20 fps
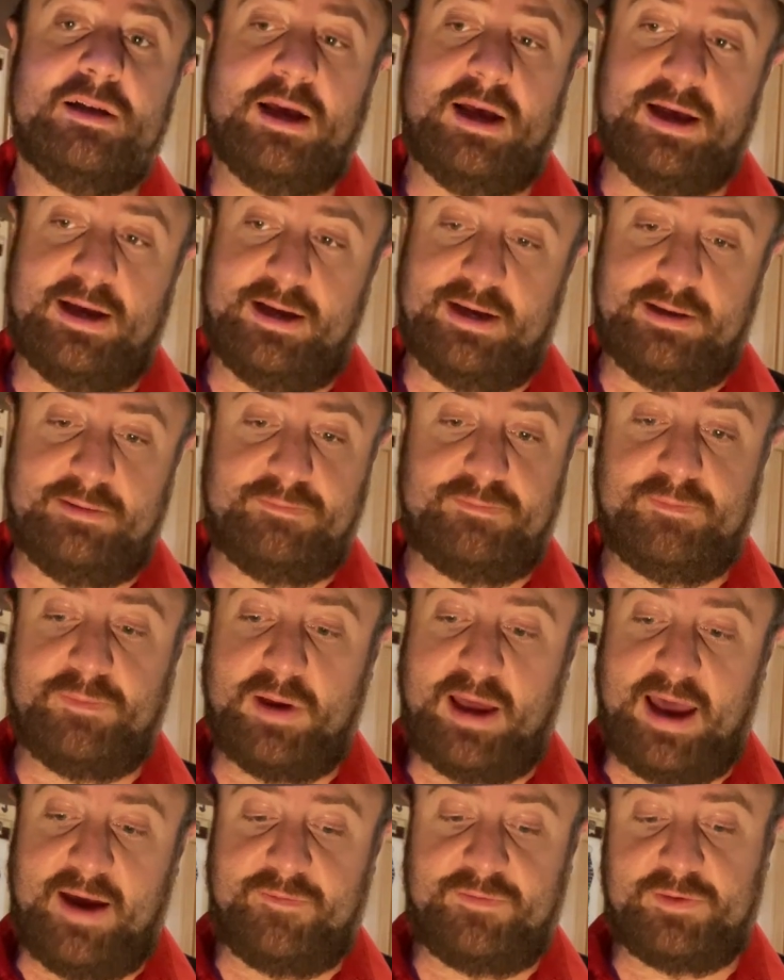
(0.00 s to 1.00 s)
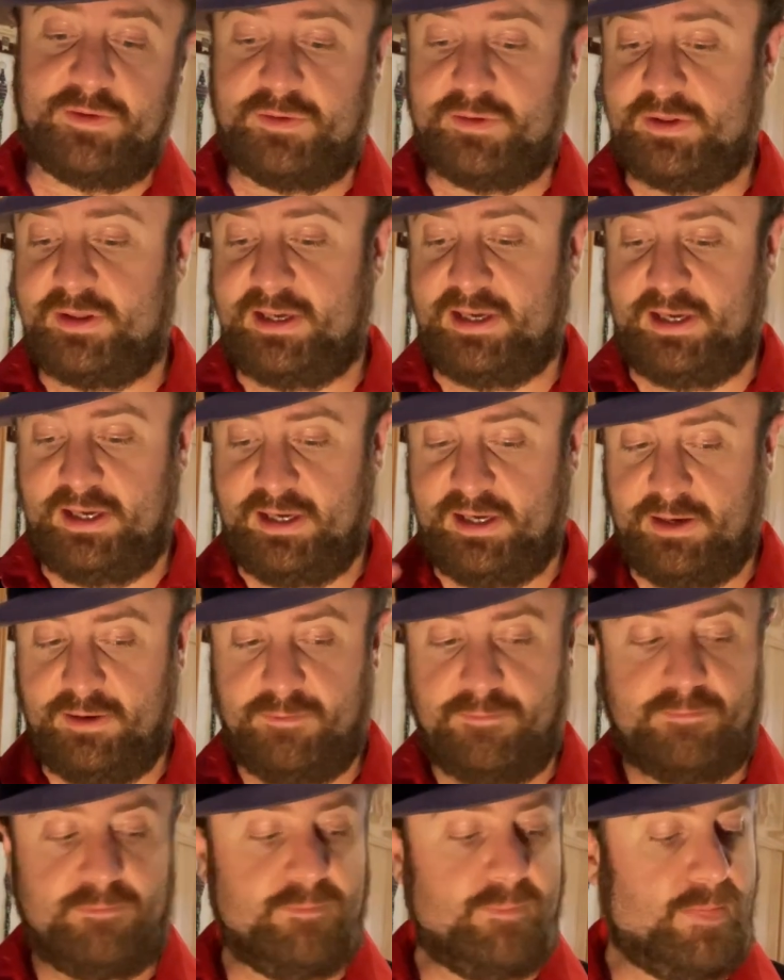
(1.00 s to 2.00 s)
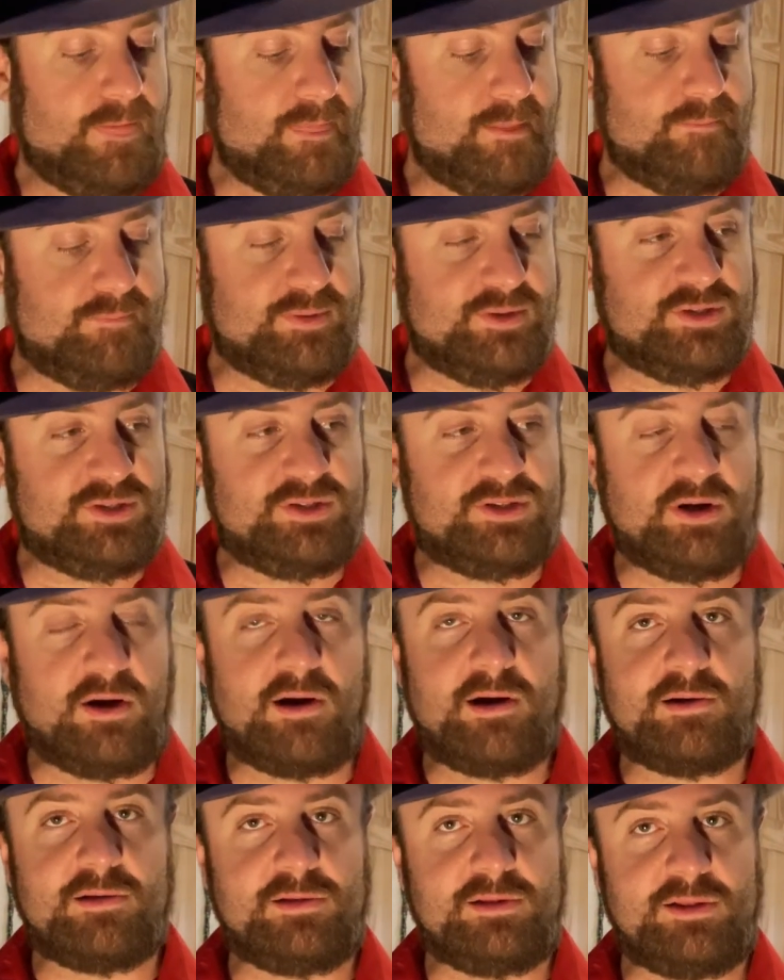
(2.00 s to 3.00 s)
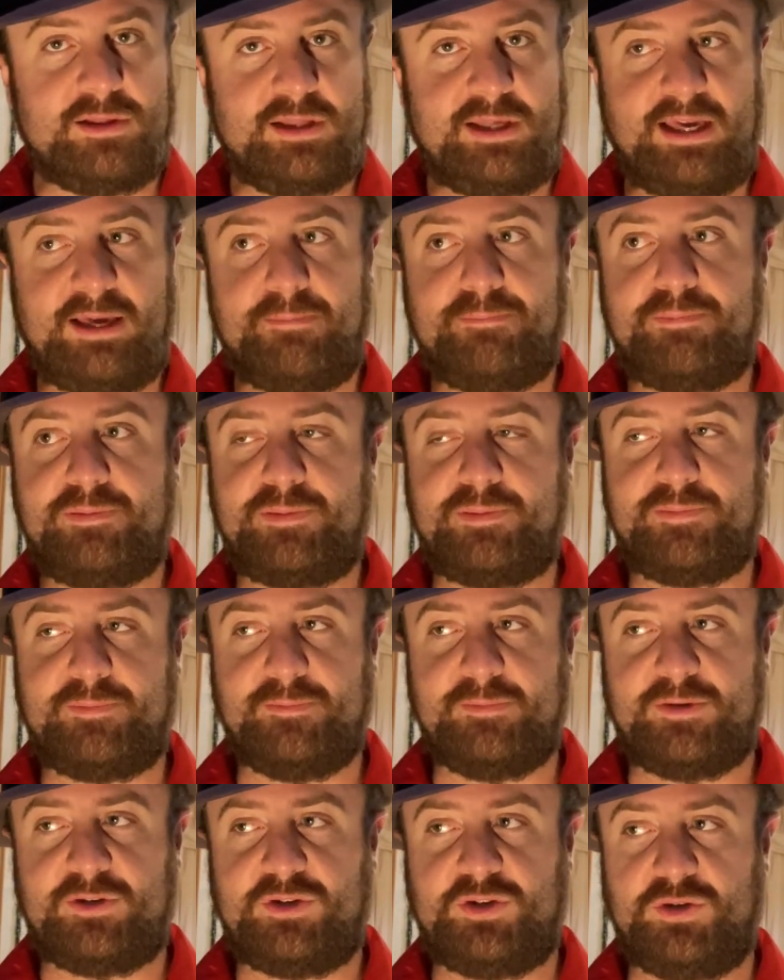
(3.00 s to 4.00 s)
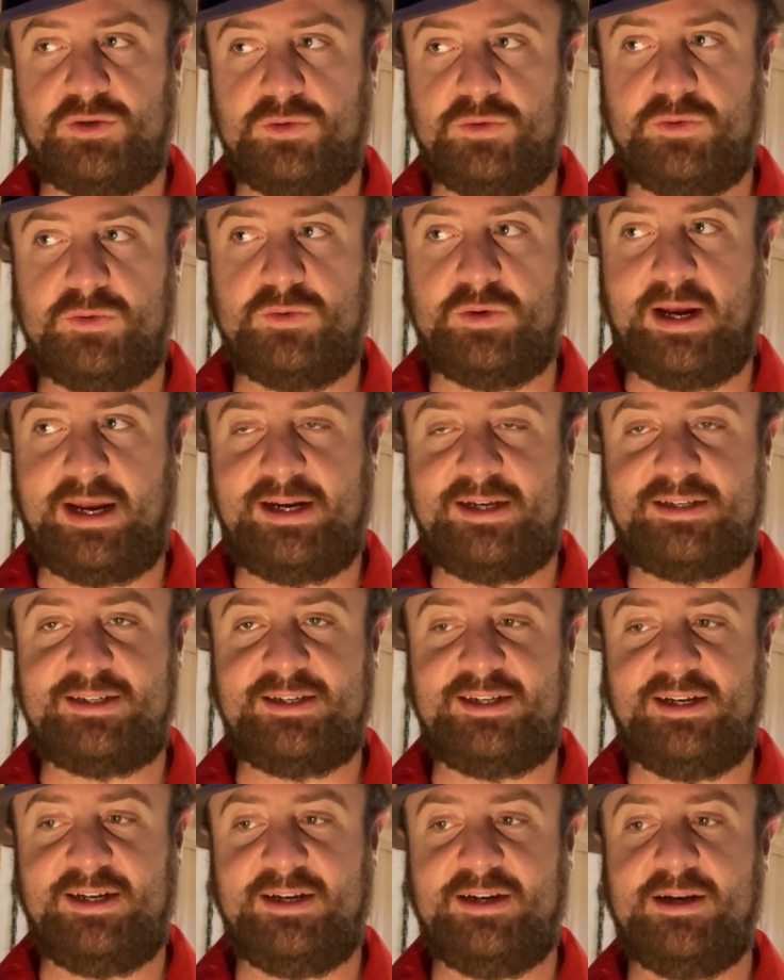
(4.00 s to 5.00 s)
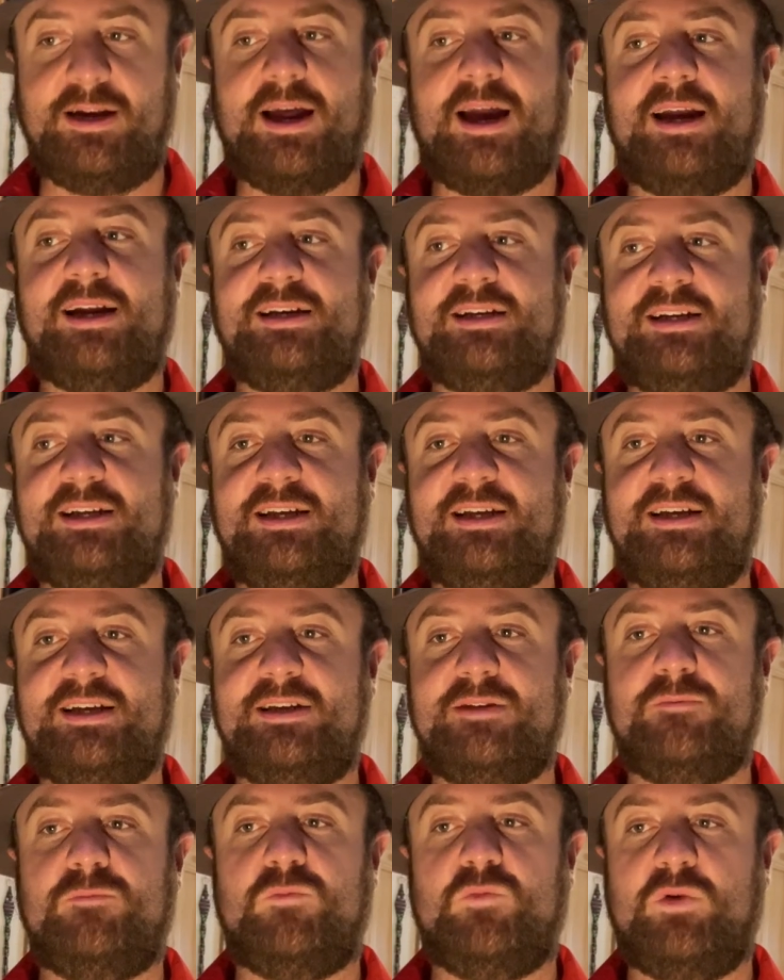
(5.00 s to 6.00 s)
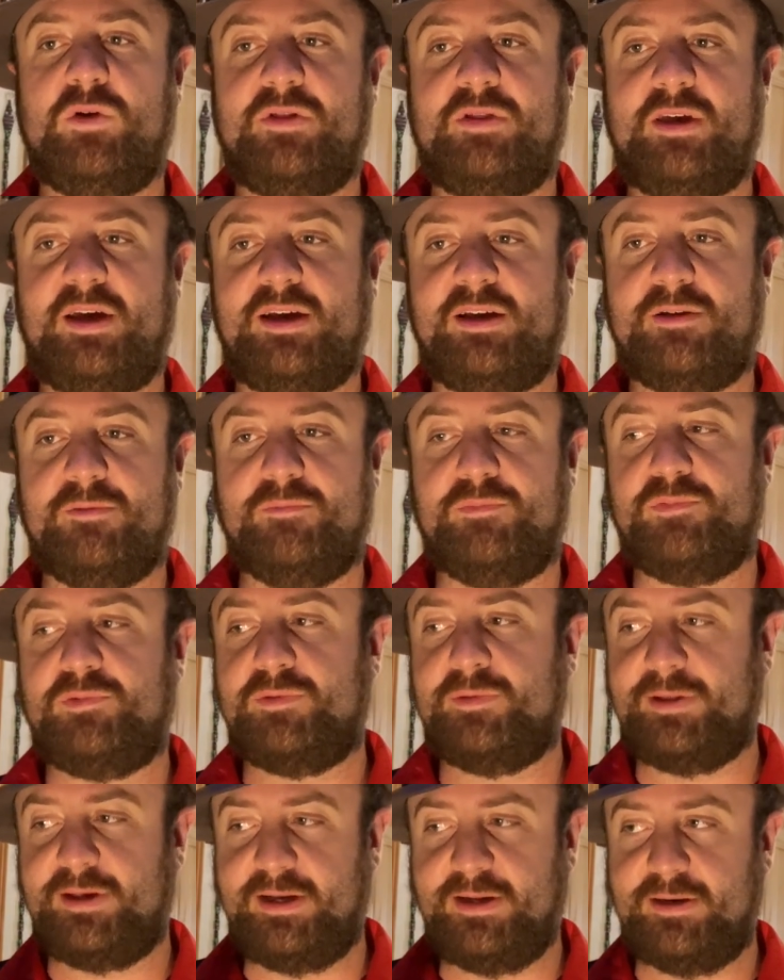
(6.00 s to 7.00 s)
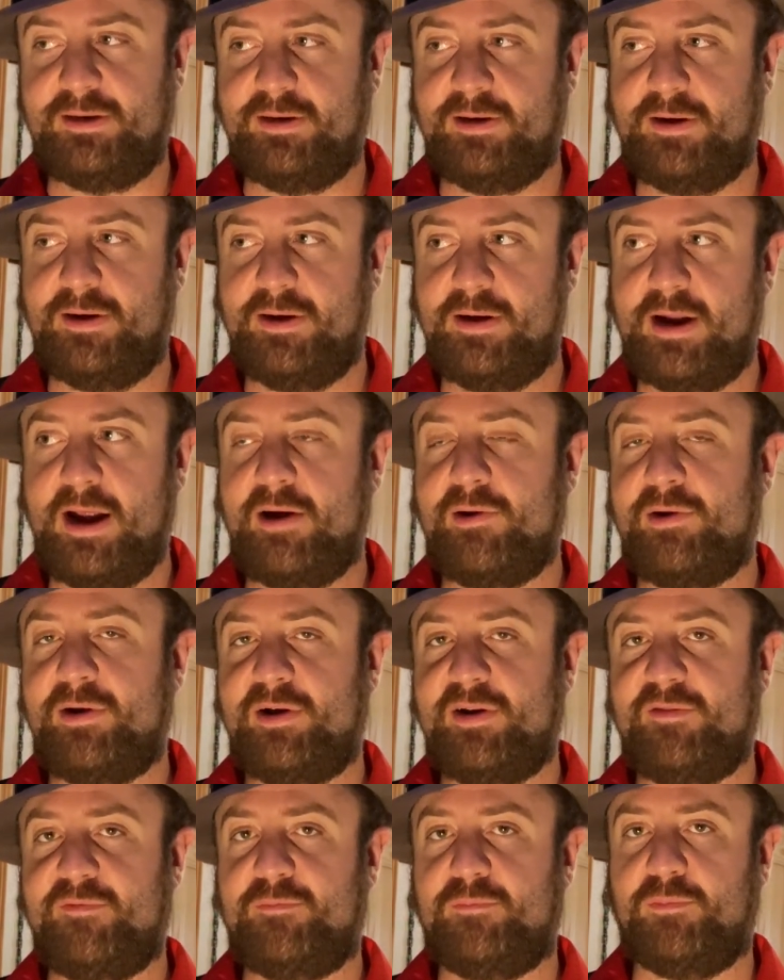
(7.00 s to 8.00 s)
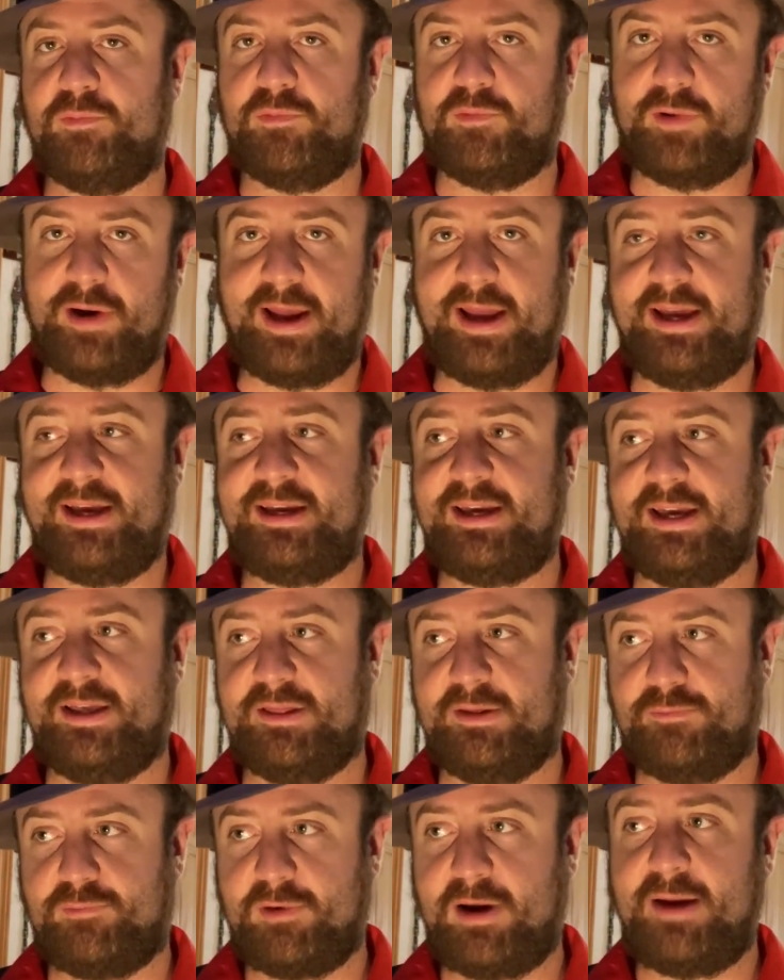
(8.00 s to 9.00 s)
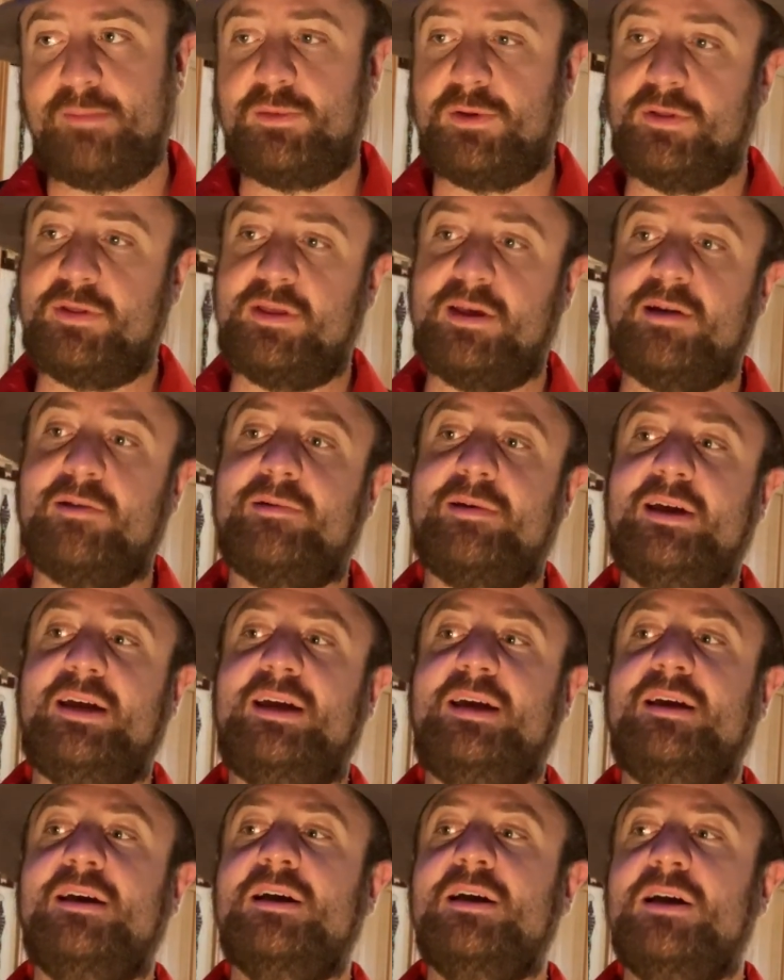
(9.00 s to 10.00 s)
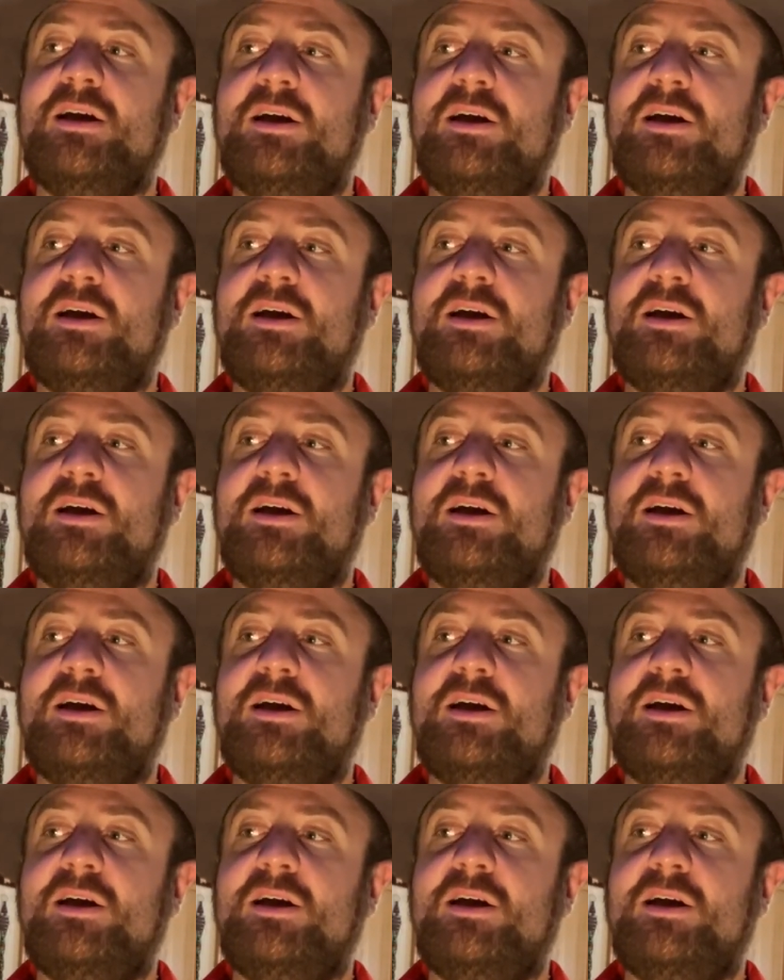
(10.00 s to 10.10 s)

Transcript: Uh, after the bizarre leap to eighteen ninety with a complete narrative break in the Primal theory,